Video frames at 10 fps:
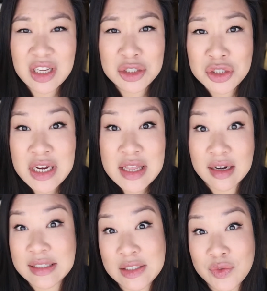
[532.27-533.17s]
sheen
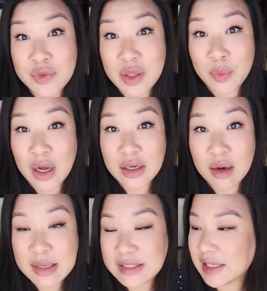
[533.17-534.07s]
that I didn't really want
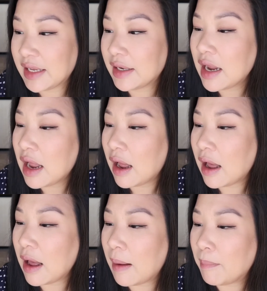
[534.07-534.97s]
on my skin.
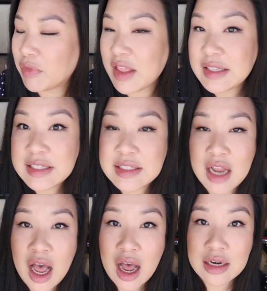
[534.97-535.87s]
This is
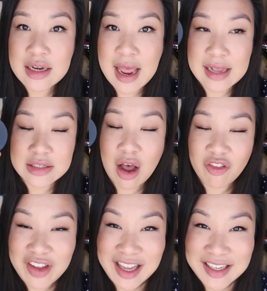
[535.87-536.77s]
not as
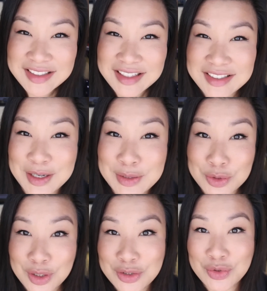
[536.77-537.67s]
obvious as like a
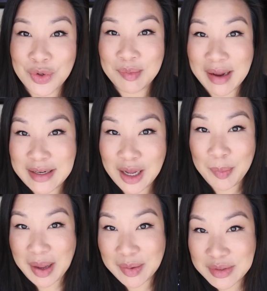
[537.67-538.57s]
drugstore
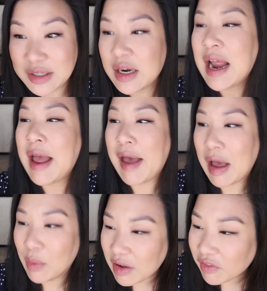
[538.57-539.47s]
mica powder.
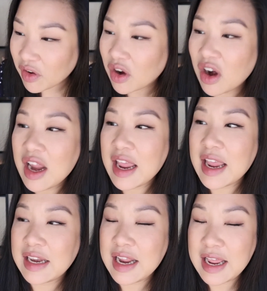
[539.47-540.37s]
However,
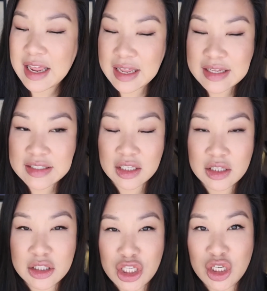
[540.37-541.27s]
it is a
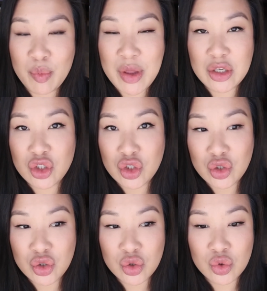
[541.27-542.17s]
little bit
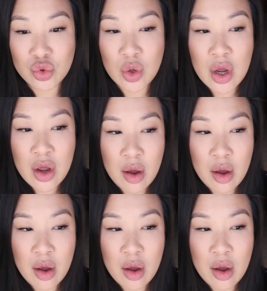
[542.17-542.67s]
too